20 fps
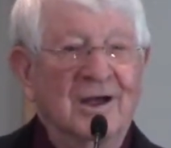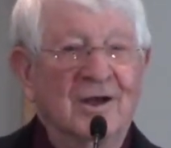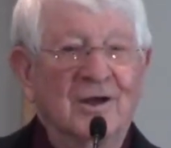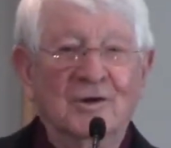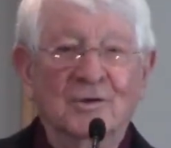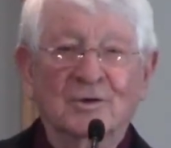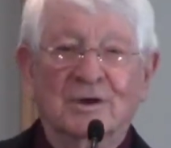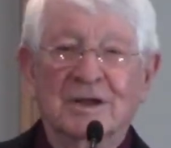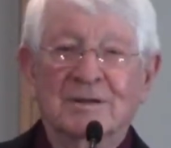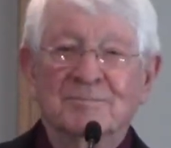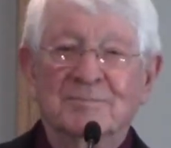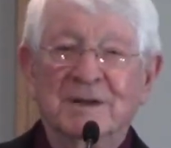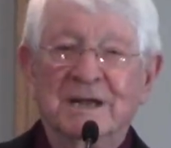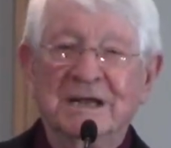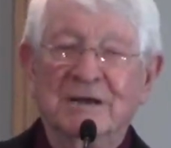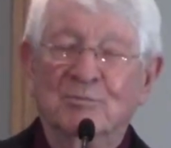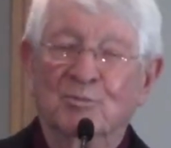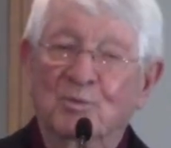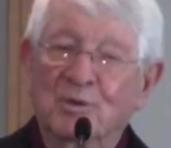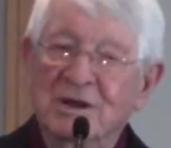who can
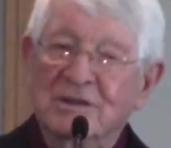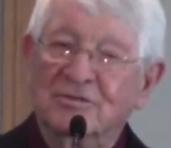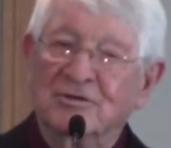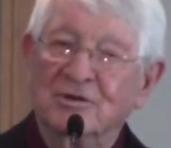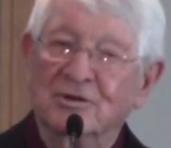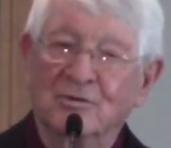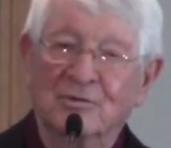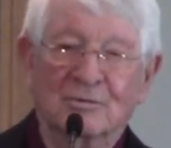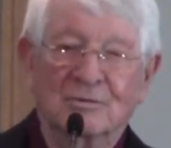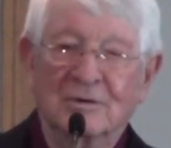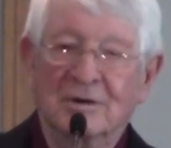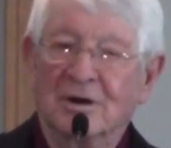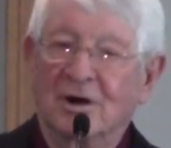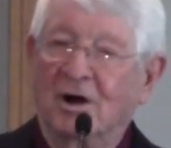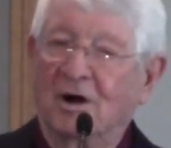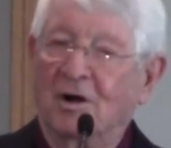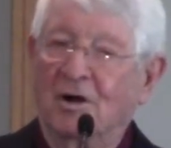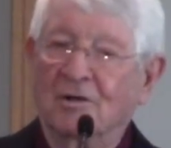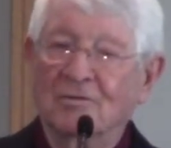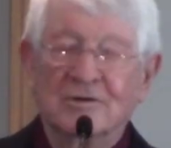be with you
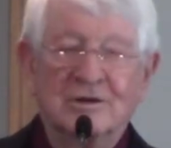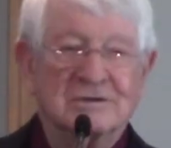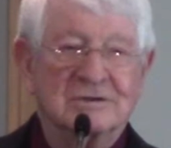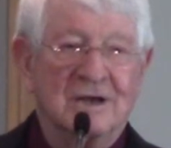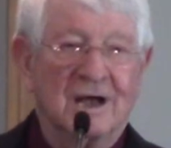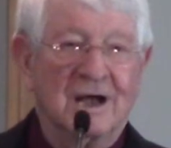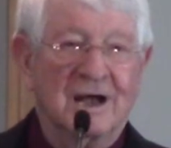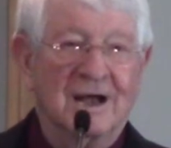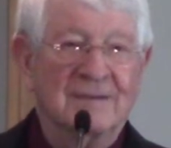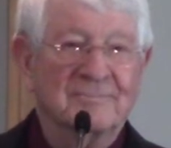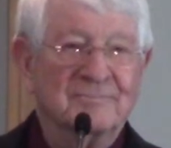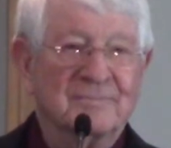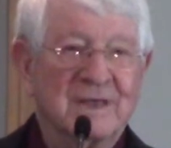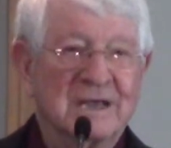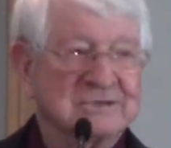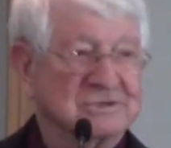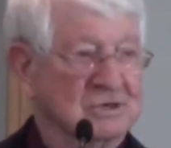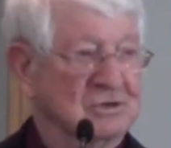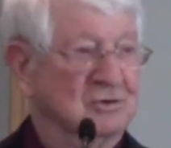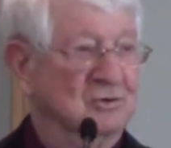all the time
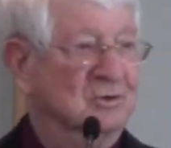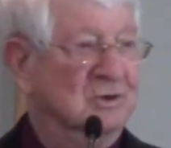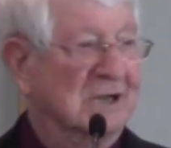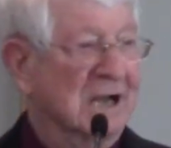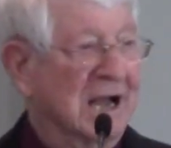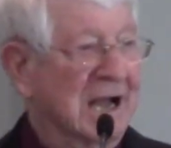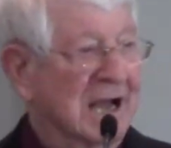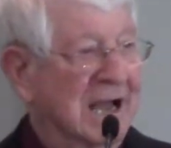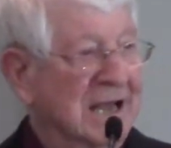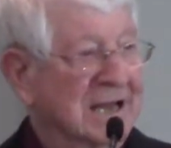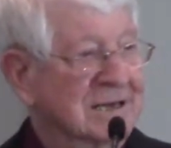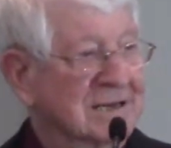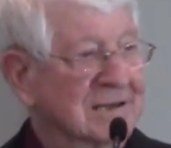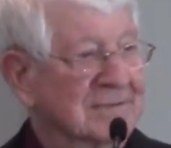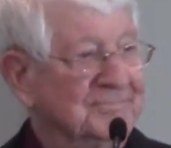as a new guide.